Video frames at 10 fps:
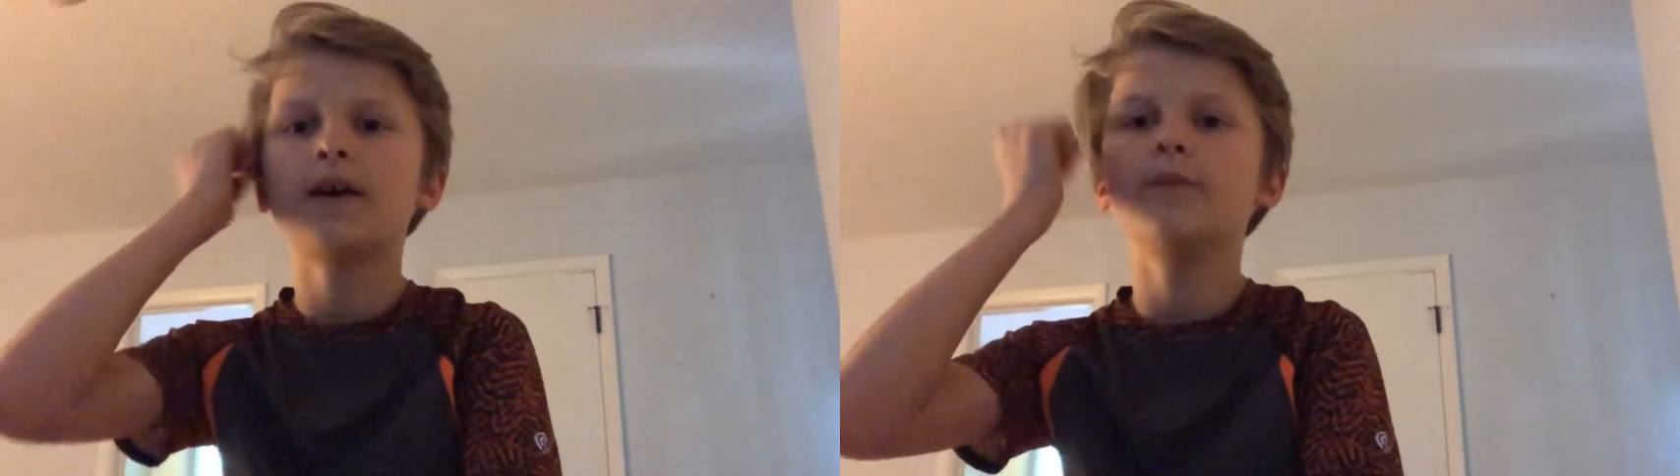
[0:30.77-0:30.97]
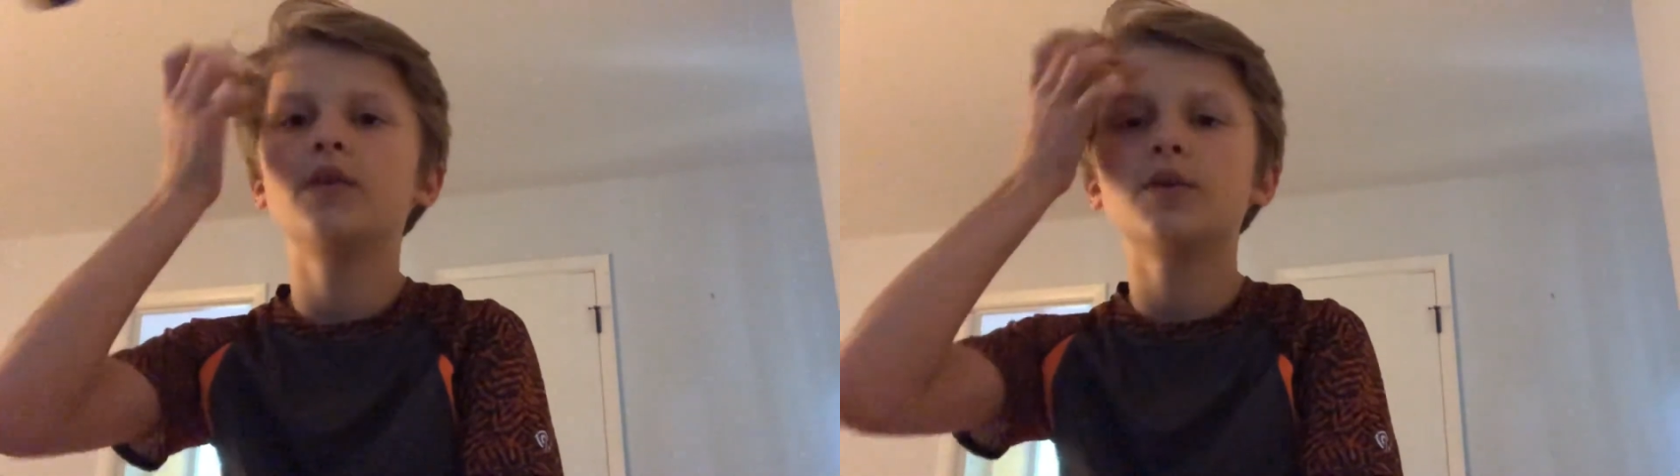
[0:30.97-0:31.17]

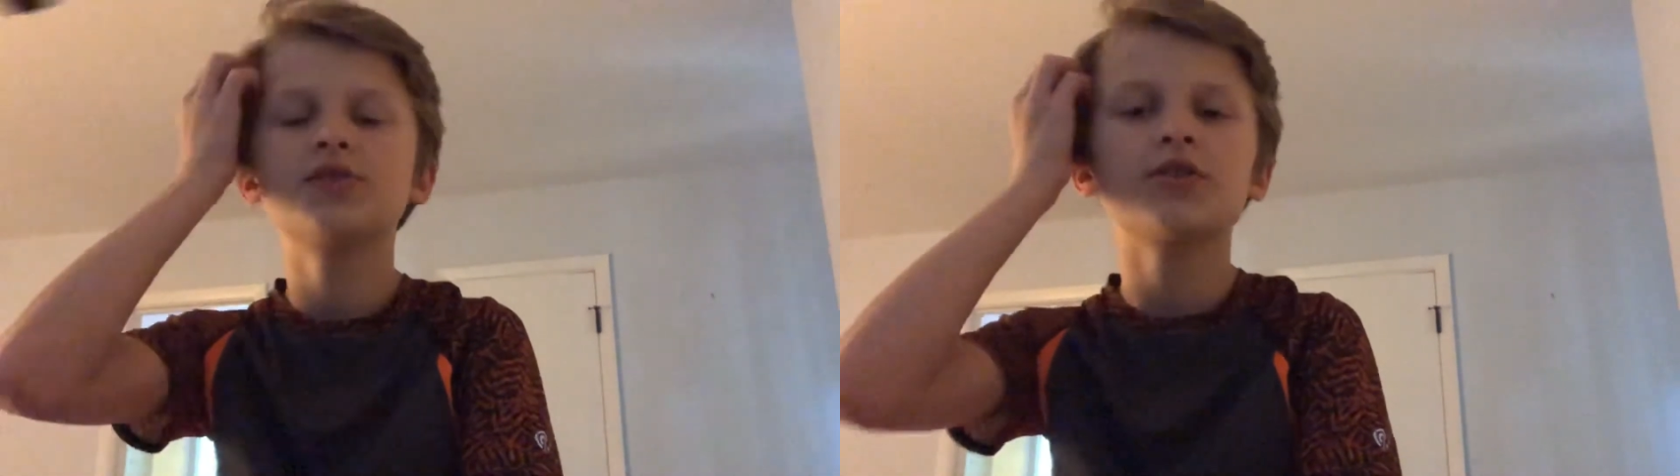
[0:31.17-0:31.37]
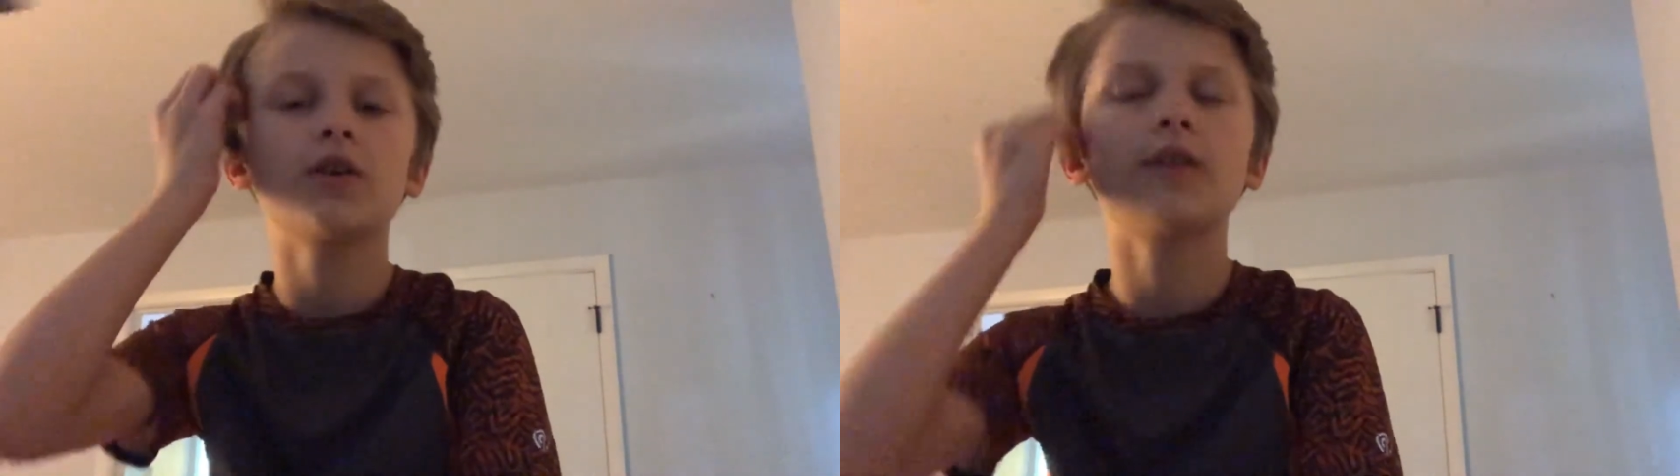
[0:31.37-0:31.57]
very
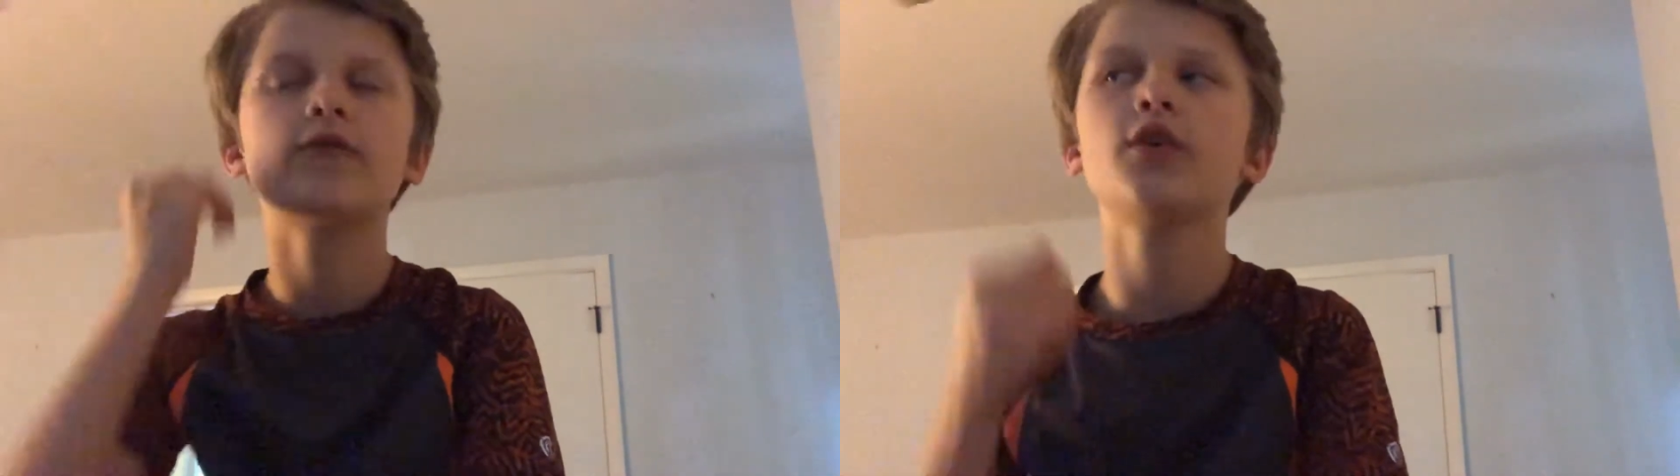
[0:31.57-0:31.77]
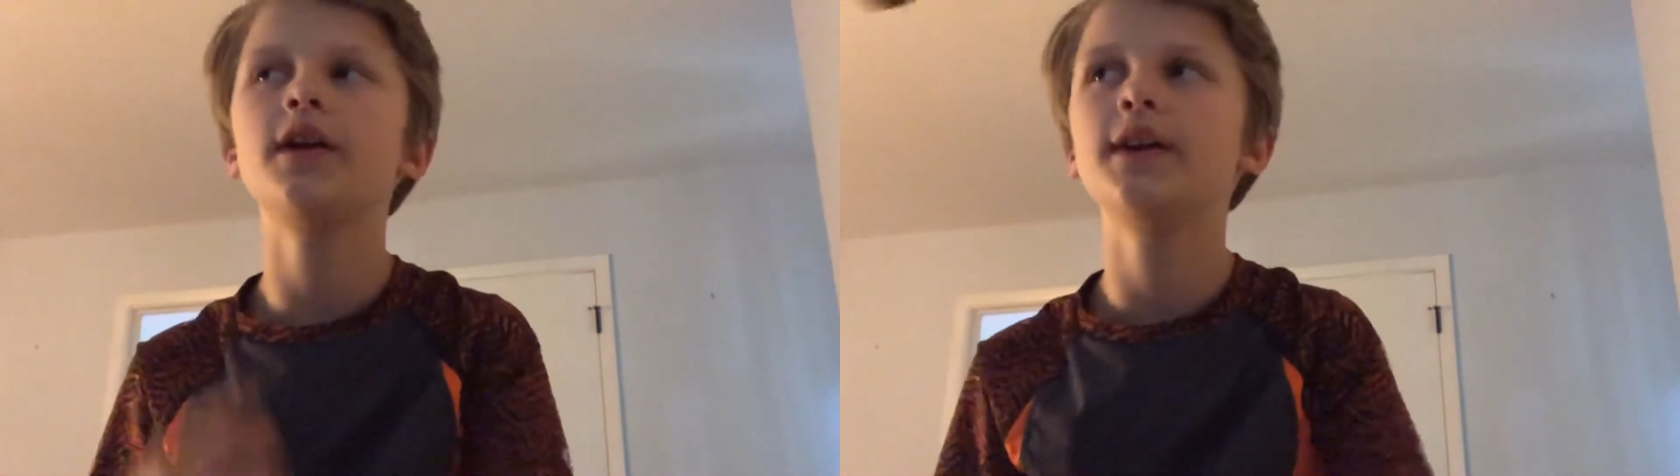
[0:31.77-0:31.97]
sorry
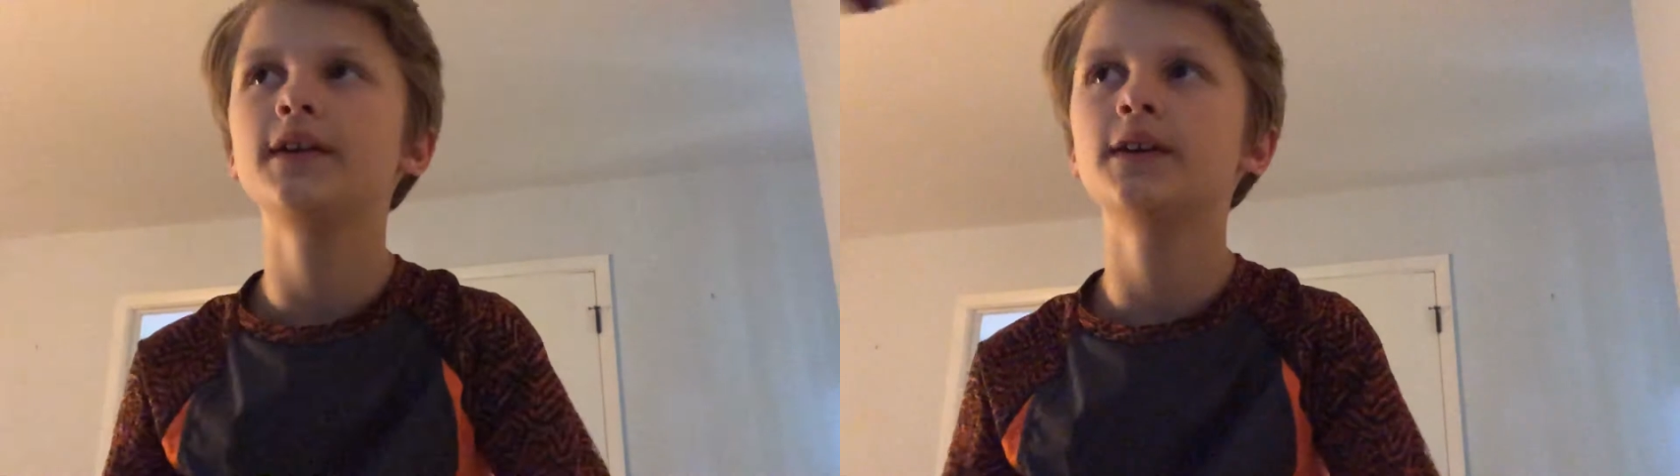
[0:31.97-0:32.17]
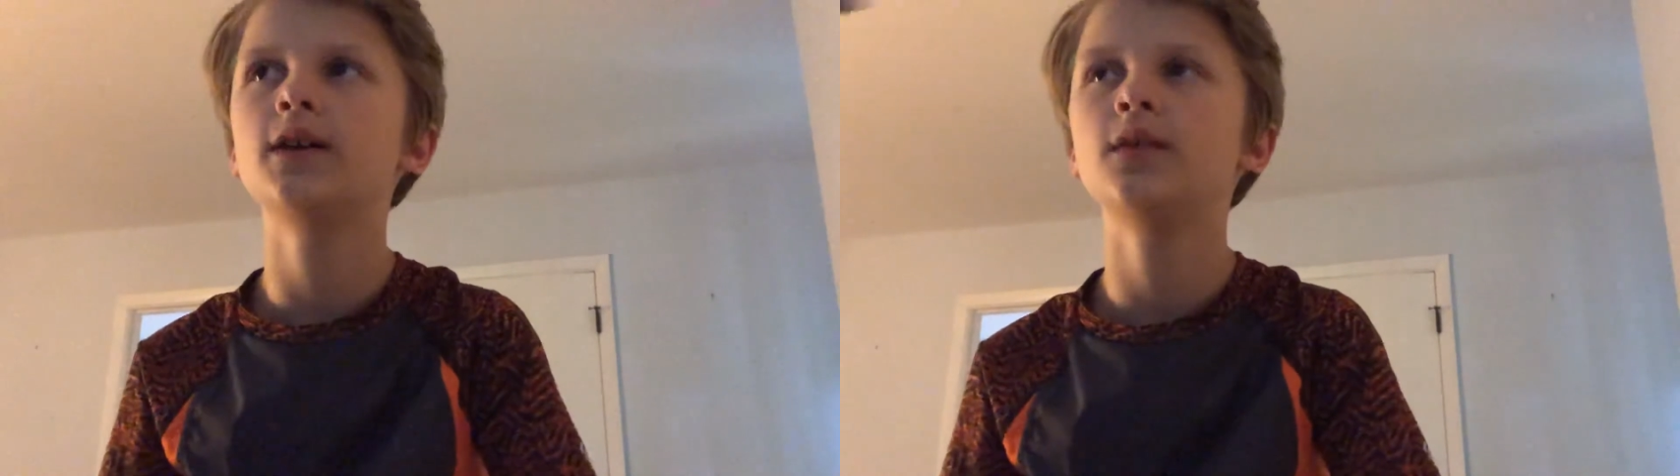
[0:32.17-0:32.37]
for hitting
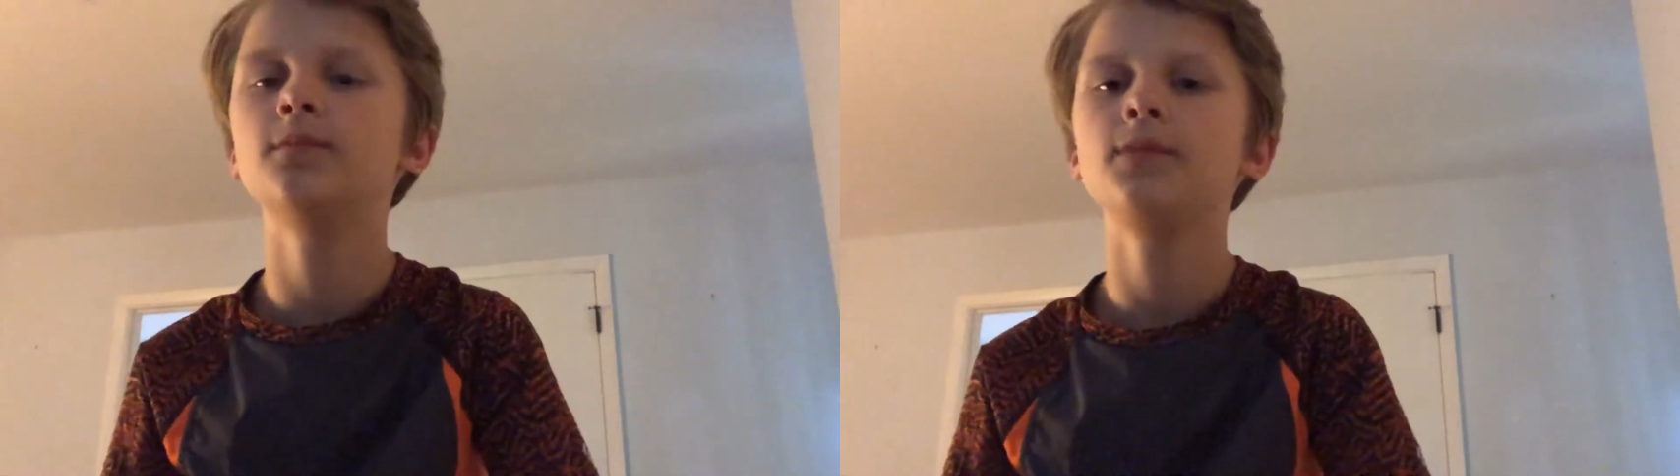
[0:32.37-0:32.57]
him.